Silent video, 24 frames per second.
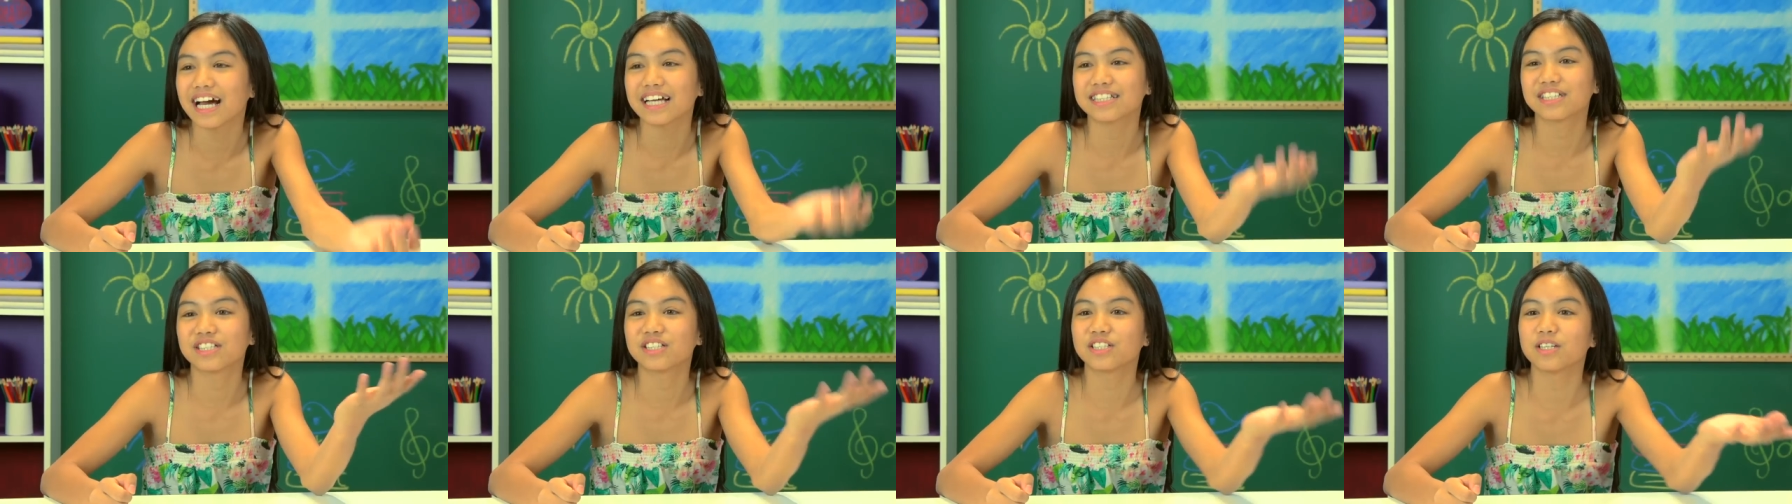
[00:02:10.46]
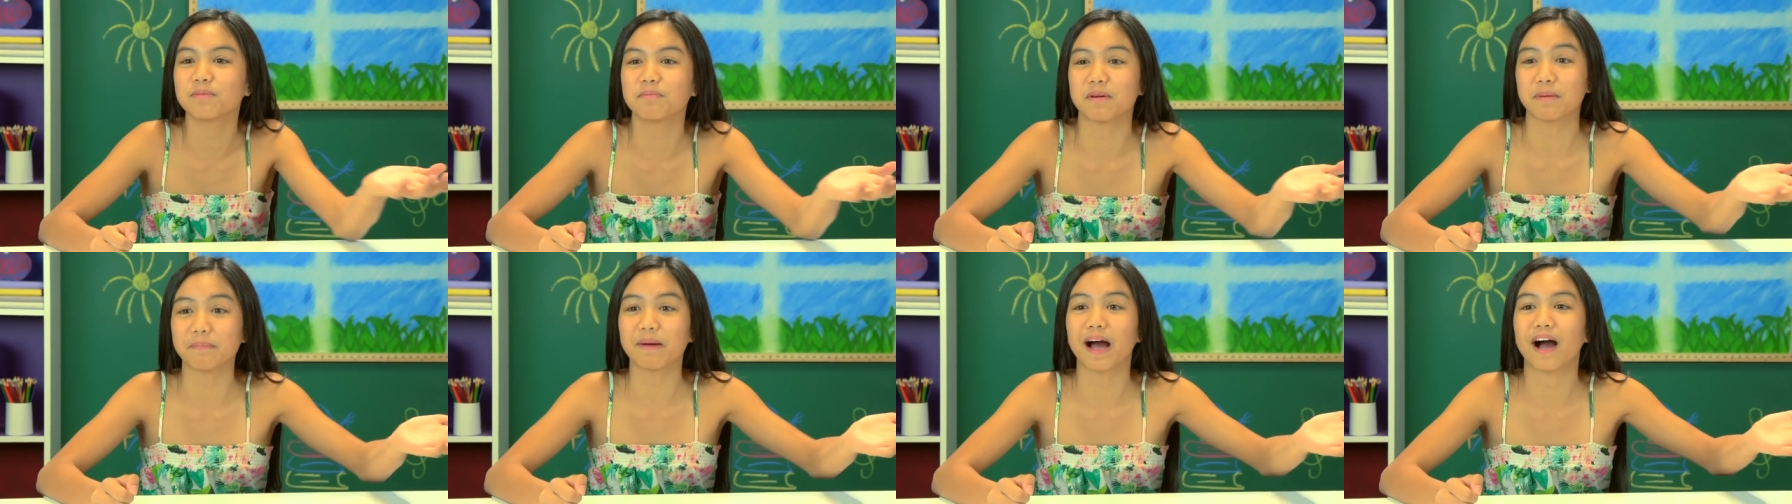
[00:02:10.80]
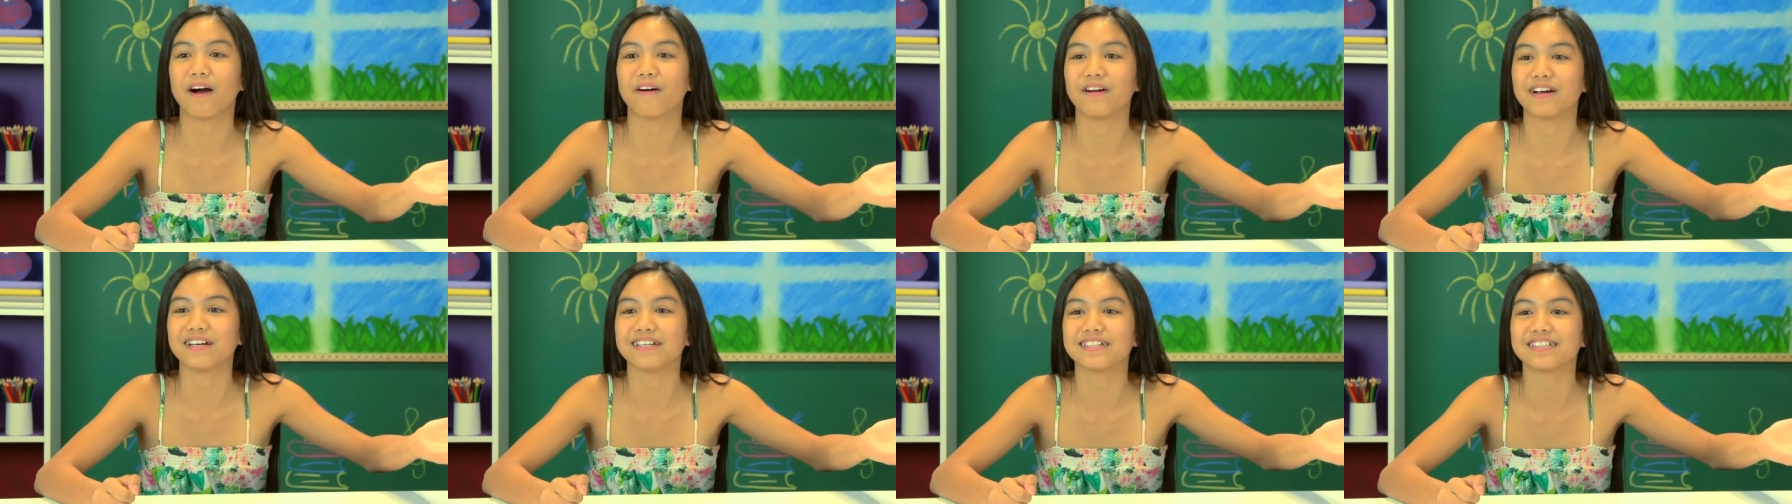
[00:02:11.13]
had
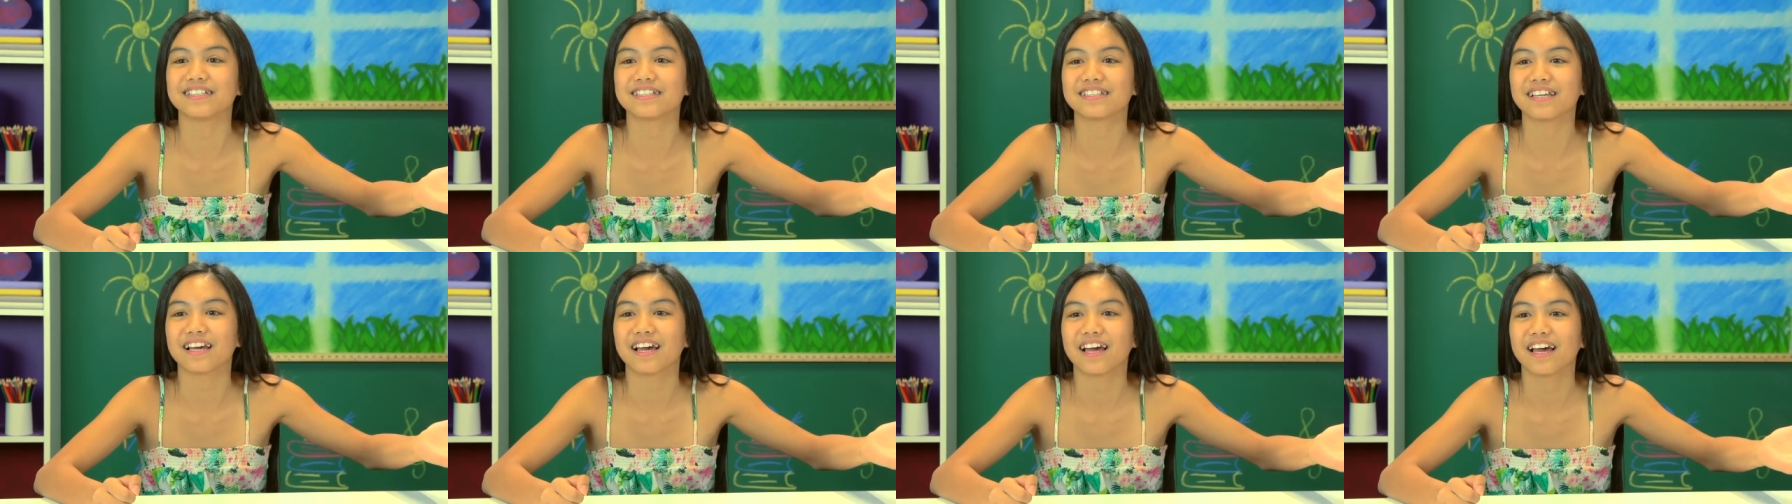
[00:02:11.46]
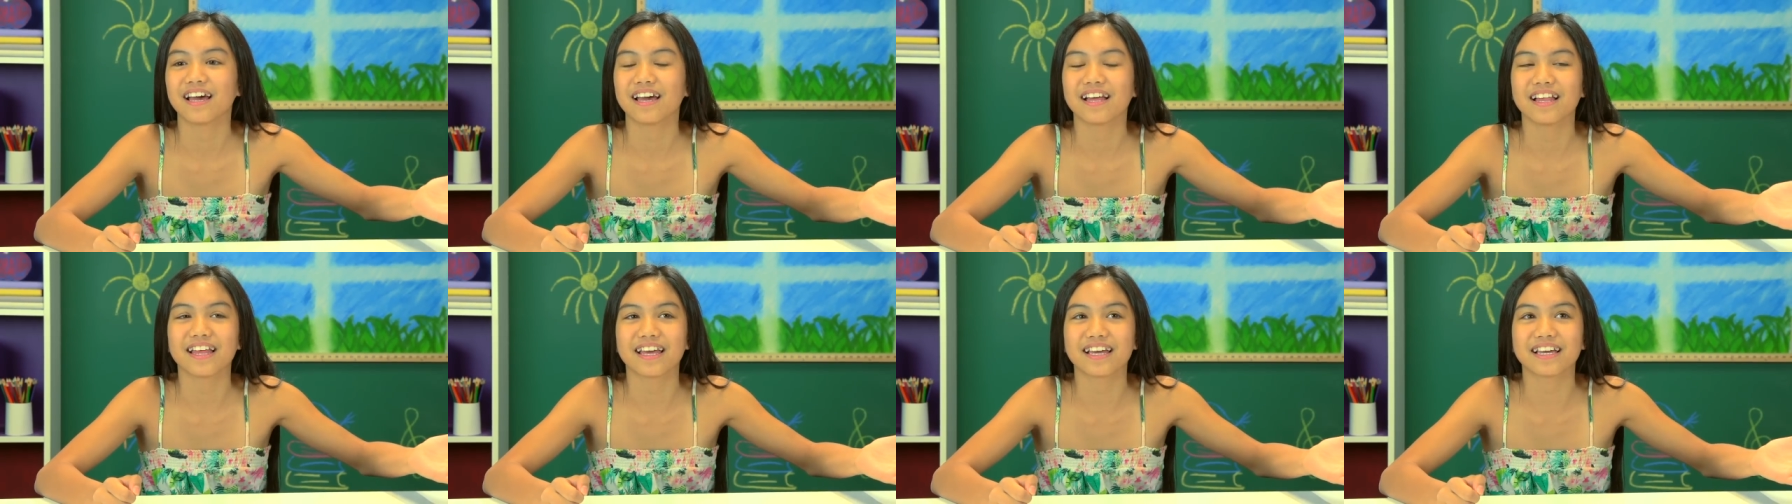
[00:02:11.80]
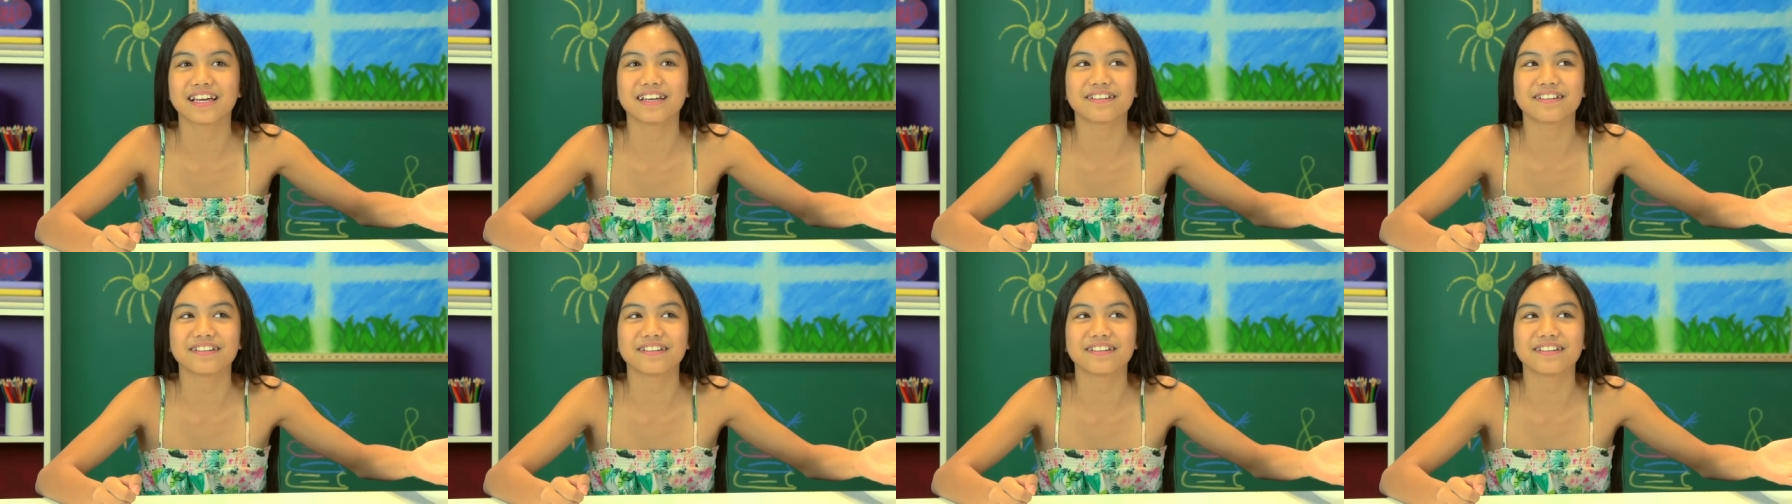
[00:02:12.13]
superpowers. Like,